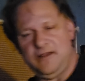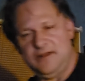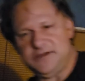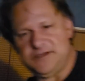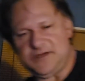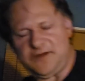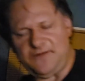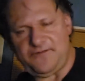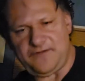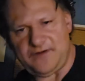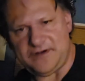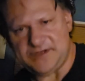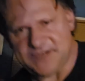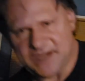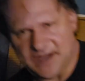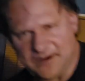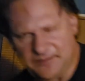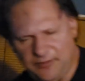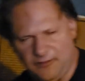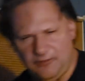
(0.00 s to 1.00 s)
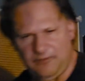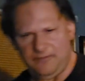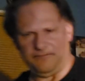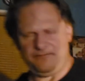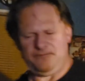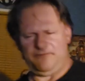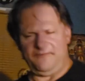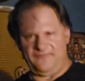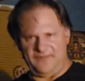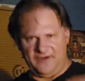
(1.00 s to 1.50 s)
So, for example,
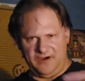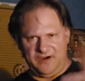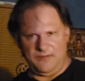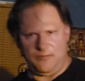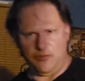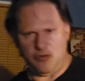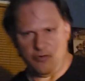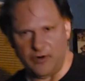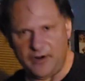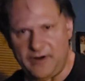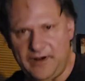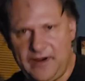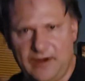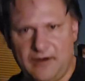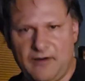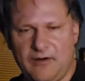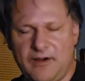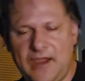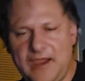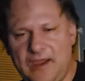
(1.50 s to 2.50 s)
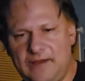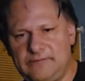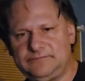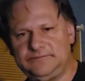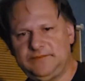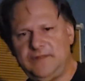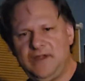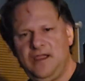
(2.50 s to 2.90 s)
very important here, okay?